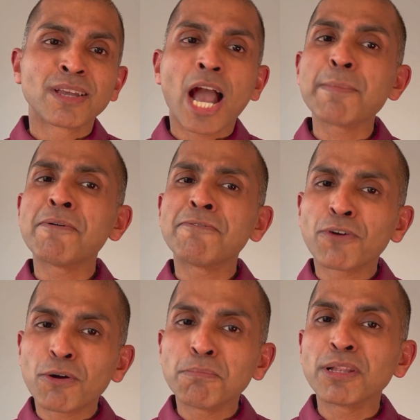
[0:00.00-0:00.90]
I'm a
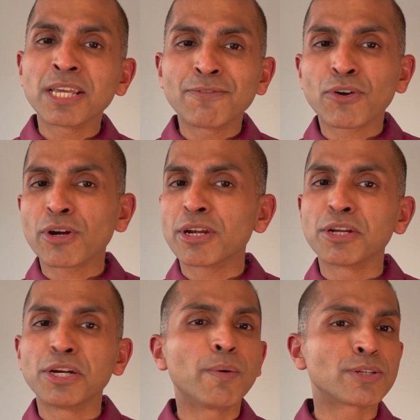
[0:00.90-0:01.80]
firm believer in
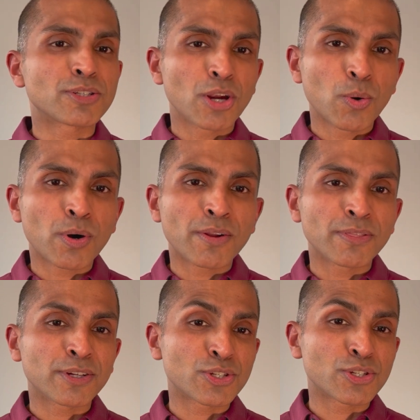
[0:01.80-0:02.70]
going slower in
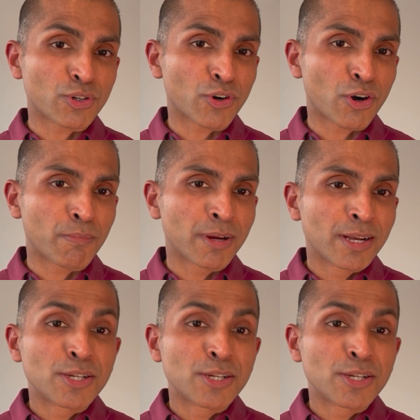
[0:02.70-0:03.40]
the short term